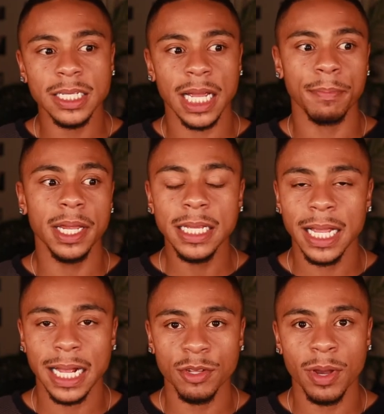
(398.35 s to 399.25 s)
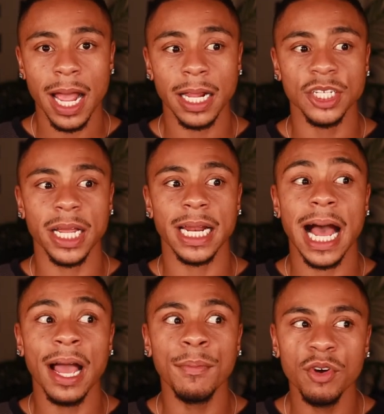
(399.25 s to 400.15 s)
I immediately got through college and
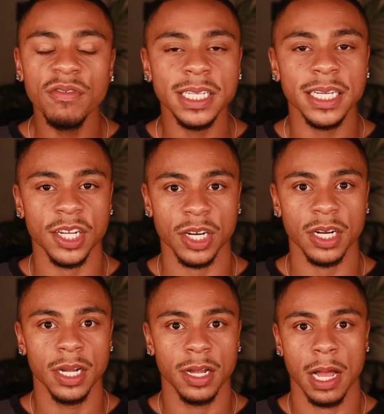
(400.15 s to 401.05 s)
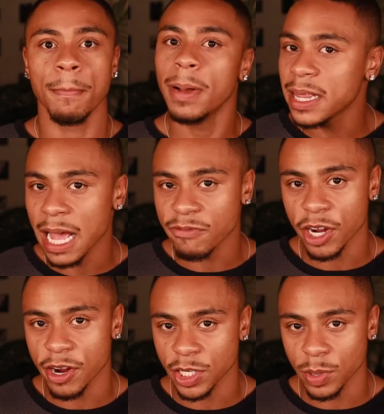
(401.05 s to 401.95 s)
I moved here a month after I
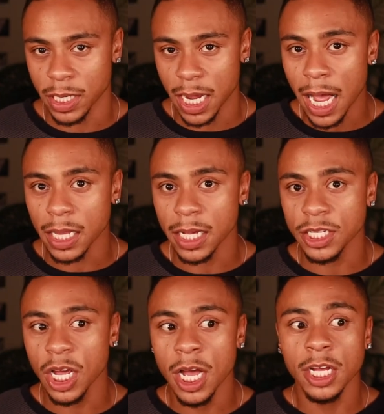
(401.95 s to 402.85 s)
graduated college.